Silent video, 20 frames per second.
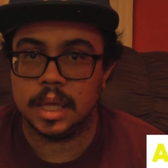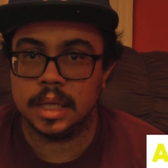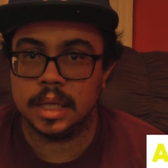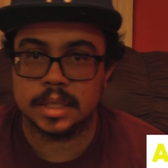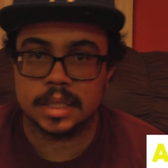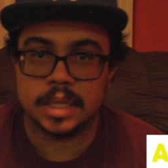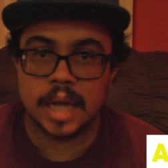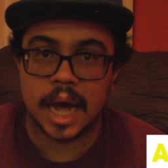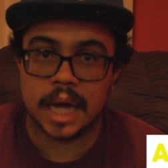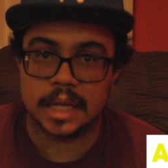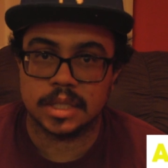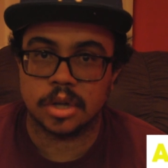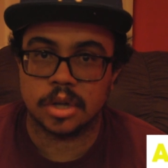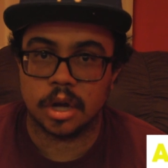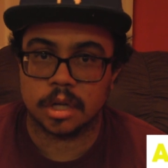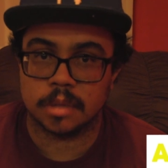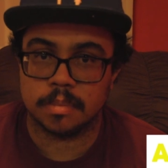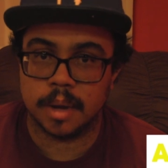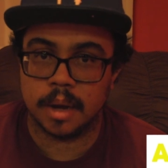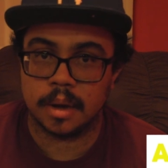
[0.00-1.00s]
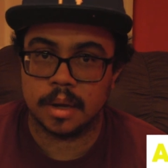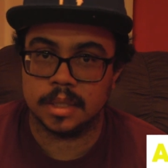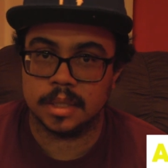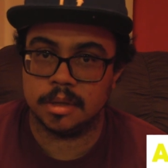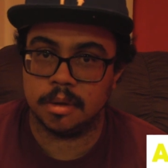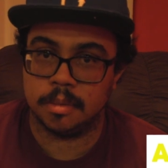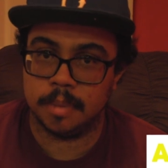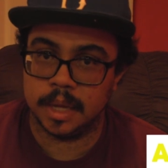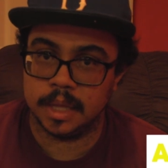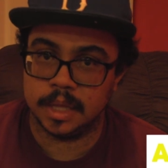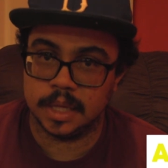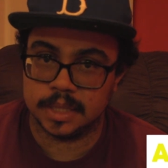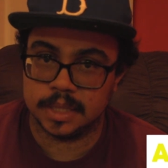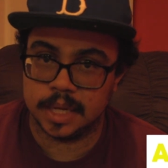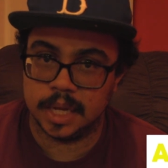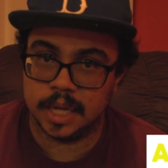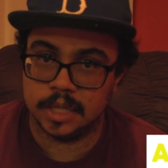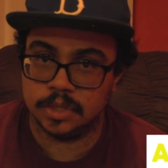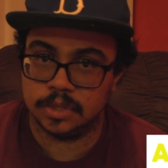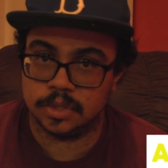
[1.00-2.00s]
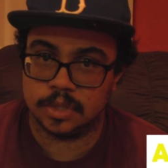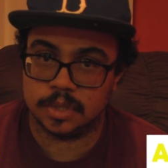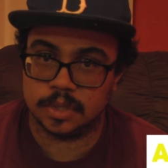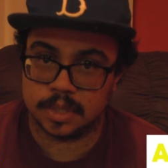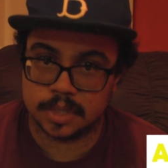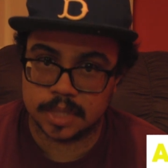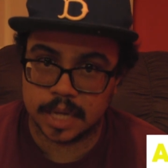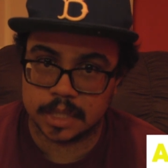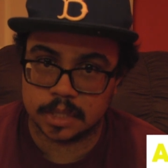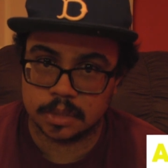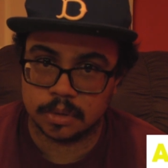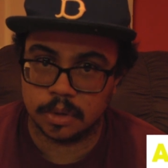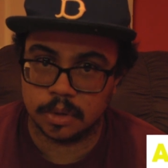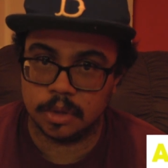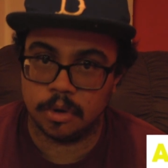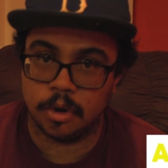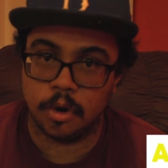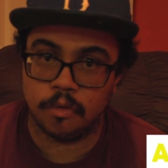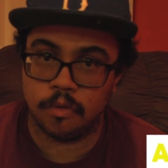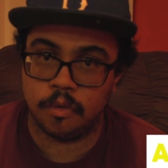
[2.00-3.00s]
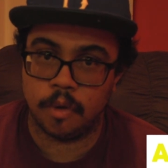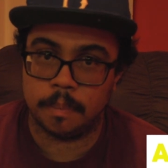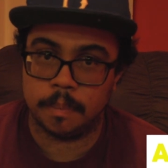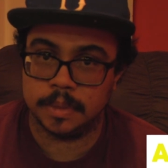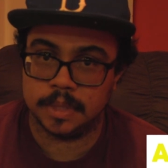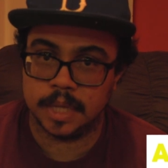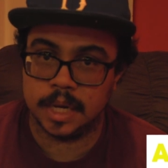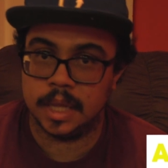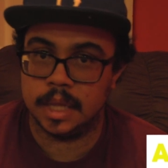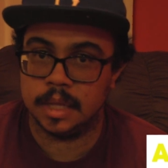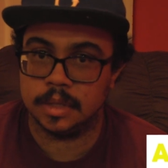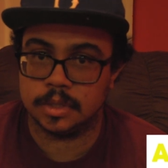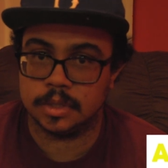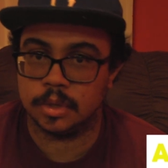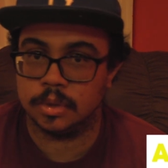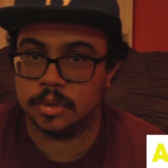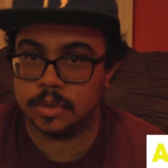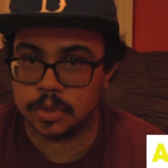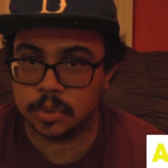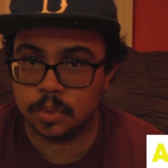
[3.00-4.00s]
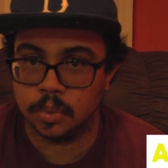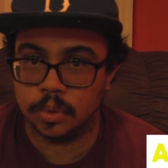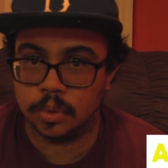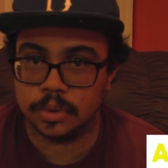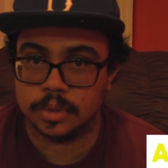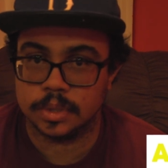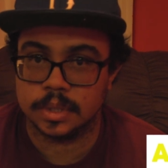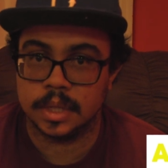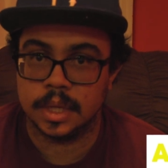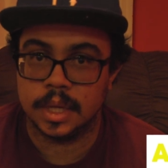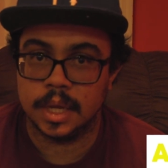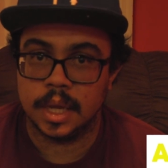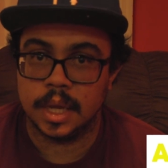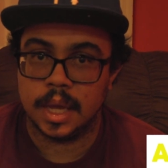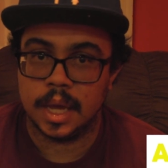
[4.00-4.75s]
it's not talked about because everybody thinks that Asians are successful. They're overrepresented in certain schools.